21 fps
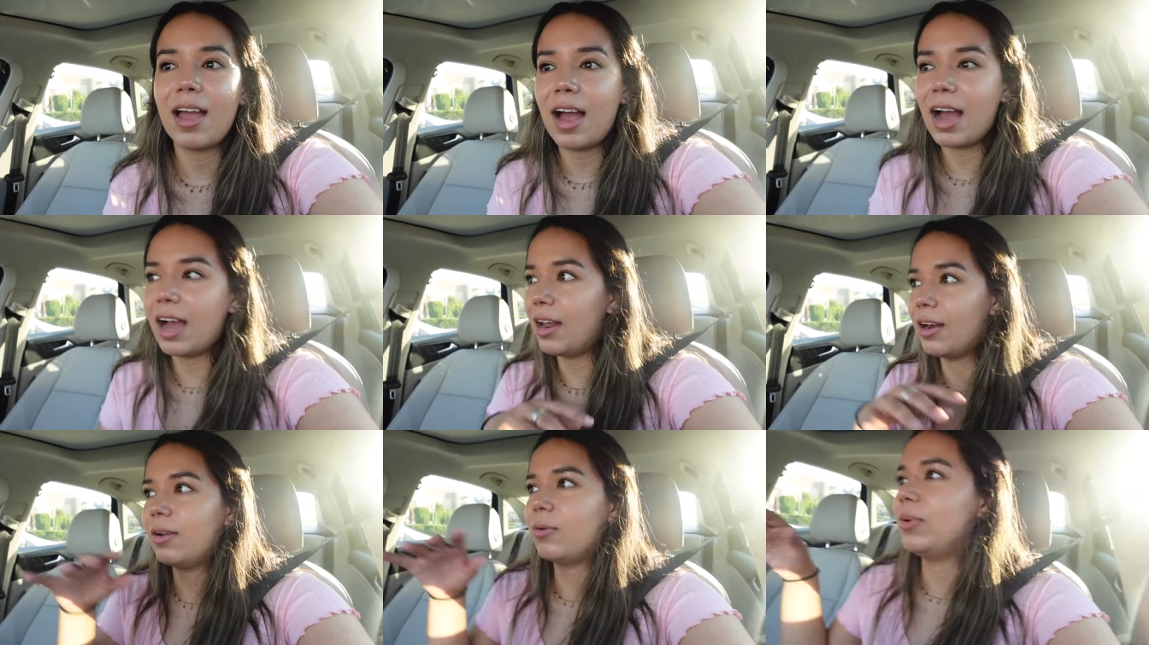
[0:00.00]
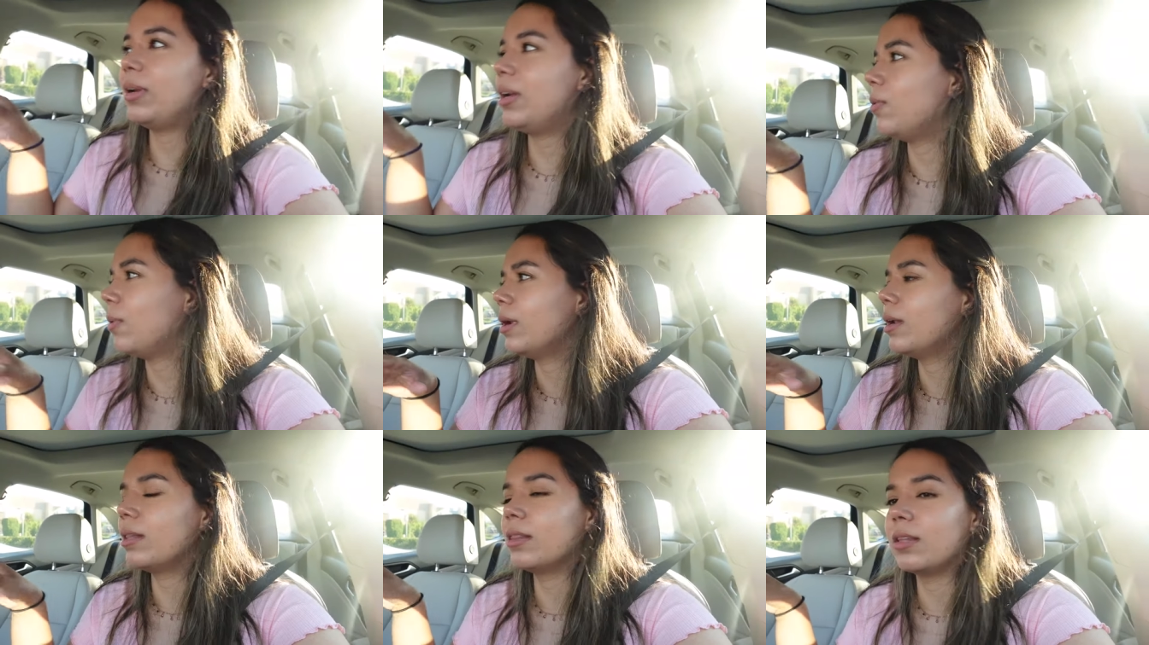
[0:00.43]
I, we didn't
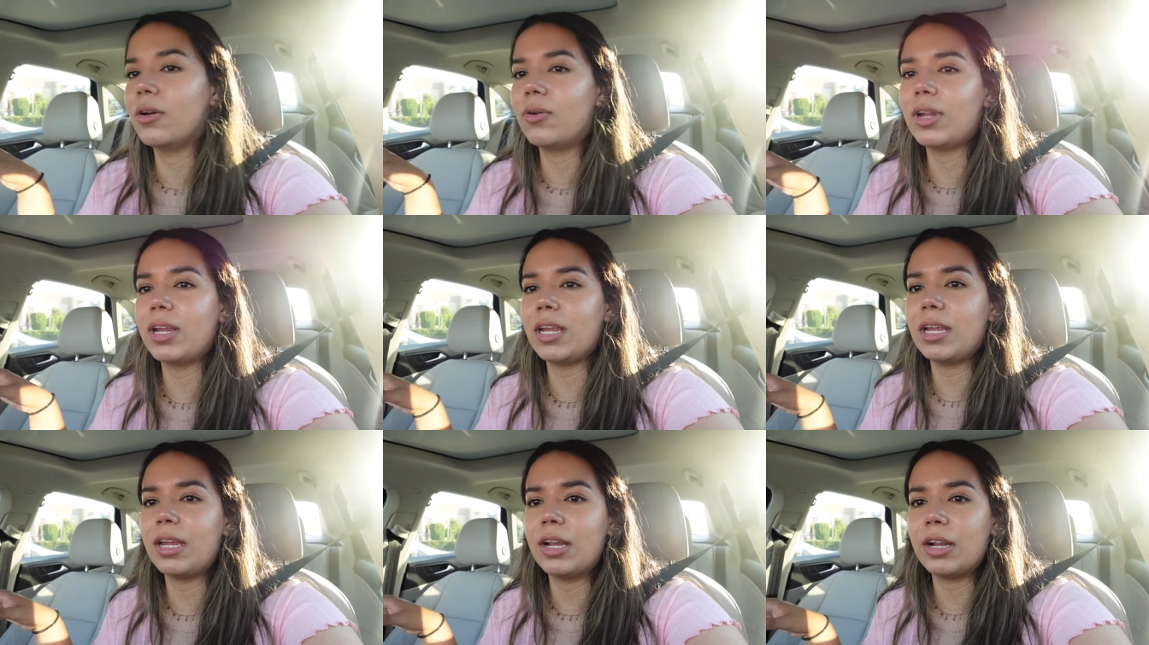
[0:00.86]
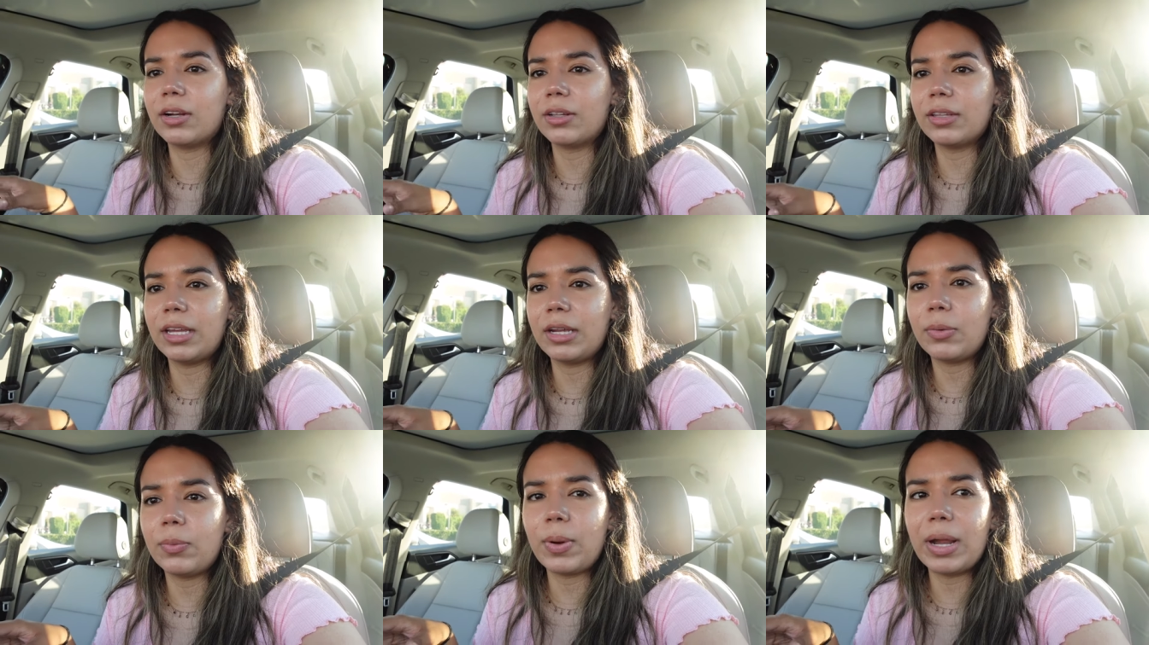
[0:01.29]
want to load it here
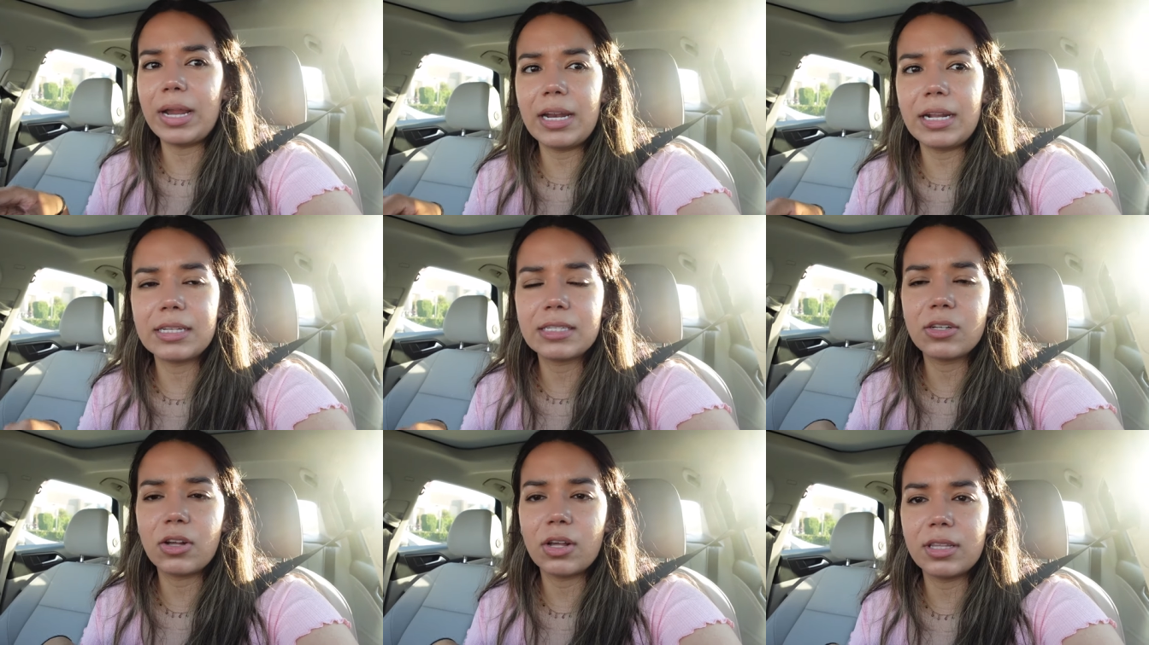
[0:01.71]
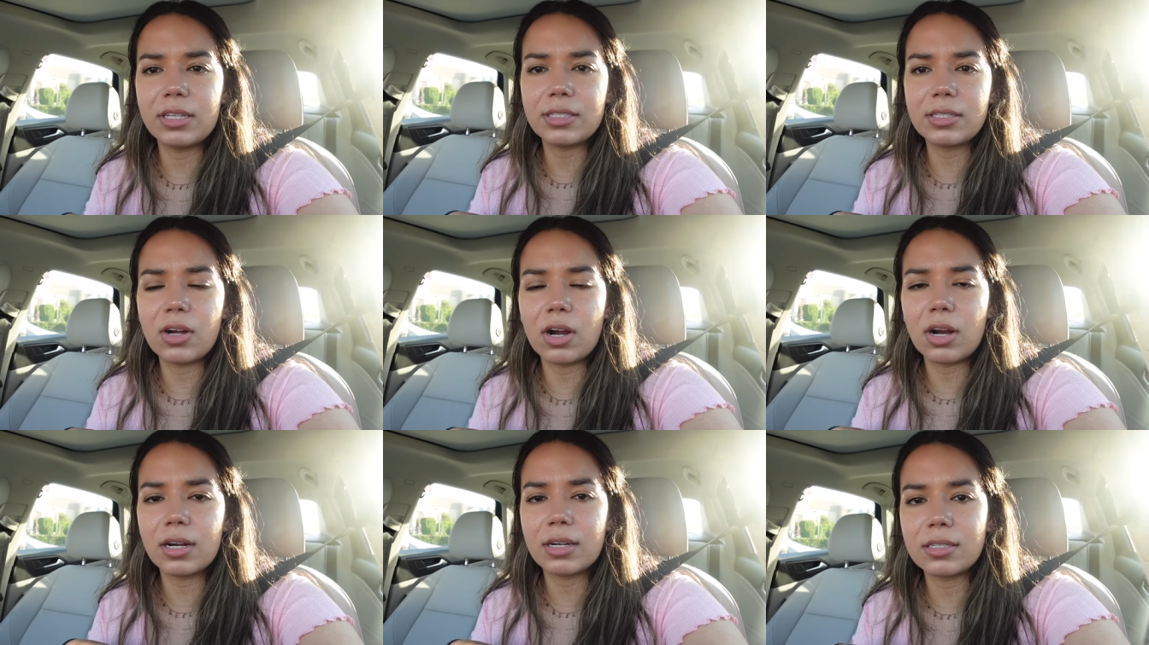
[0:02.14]
like right next to all these
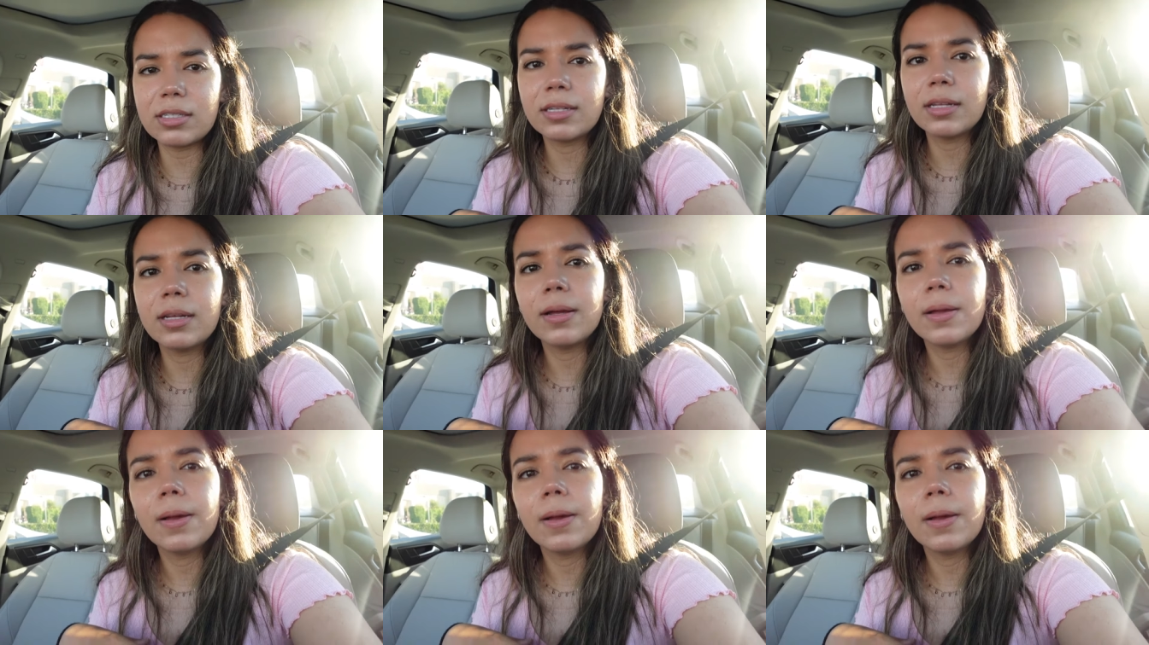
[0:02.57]
cars.